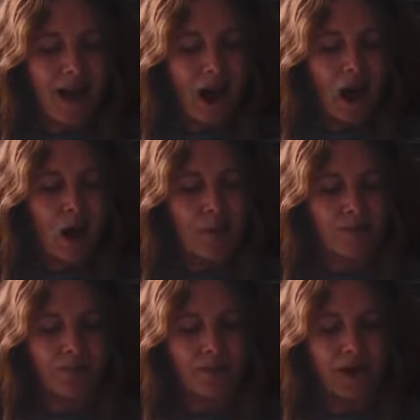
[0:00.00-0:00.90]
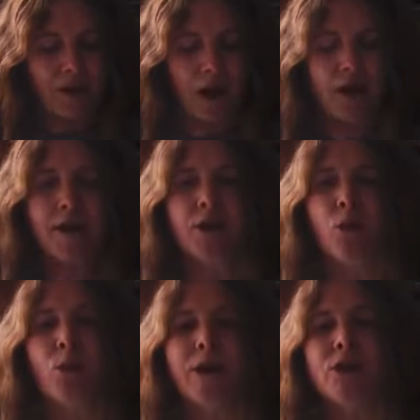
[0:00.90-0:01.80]
And the honey
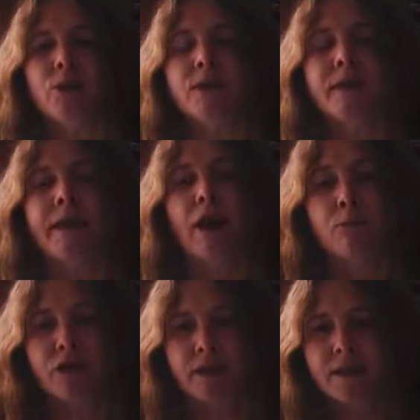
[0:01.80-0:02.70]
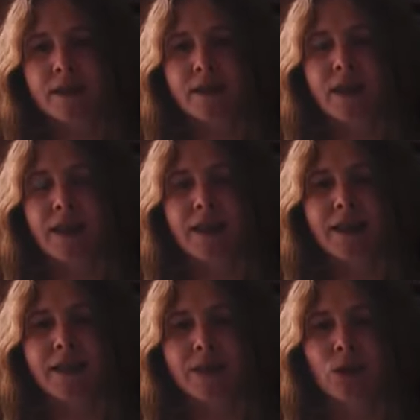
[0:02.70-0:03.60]
that we use in our products
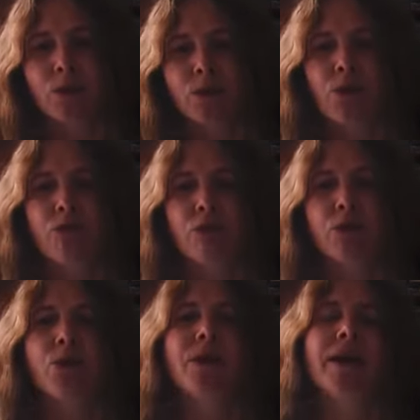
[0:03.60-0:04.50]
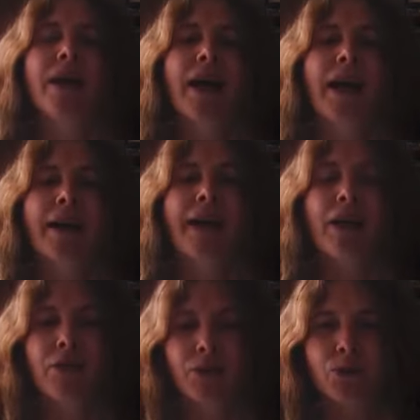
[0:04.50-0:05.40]
is sold through an
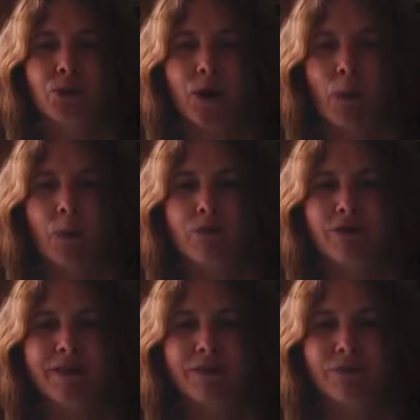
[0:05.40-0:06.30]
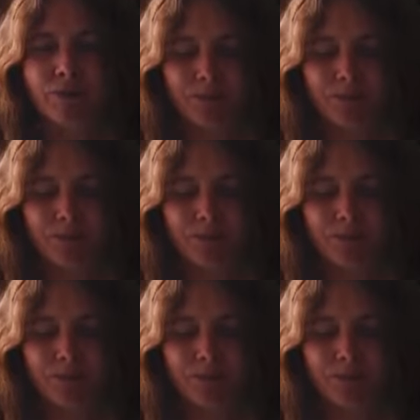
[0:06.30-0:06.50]
ethical cooperative.